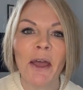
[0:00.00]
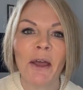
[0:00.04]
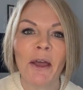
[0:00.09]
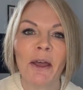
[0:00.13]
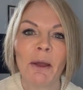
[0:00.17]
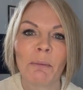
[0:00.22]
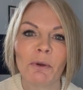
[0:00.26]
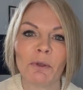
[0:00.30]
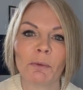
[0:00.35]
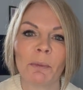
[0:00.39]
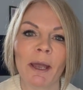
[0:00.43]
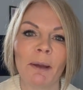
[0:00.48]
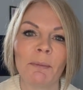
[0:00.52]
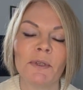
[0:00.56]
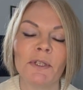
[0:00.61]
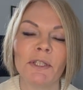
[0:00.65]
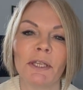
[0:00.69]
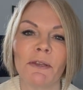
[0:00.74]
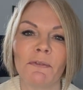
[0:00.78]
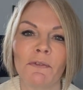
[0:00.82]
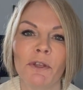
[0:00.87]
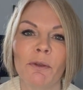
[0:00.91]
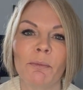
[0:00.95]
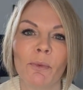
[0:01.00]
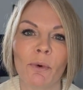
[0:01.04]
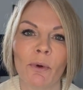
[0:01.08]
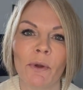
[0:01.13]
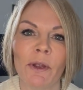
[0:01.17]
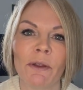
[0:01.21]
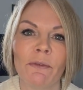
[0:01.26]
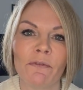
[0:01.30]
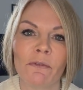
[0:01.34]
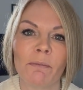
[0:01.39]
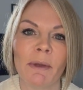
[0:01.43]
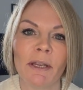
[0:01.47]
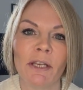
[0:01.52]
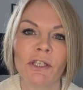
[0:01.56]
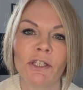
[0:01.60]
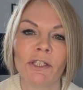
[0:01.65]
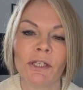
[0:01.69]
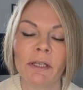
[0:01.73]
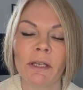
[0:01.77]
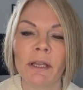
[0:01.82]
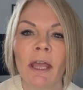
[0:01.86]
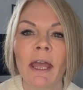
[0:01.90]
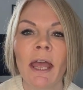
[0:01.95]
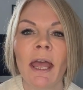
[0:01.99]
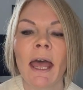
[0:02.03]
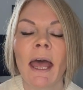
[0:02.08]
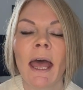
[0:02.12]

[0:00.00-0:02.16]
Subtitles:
which will be able to give you more information.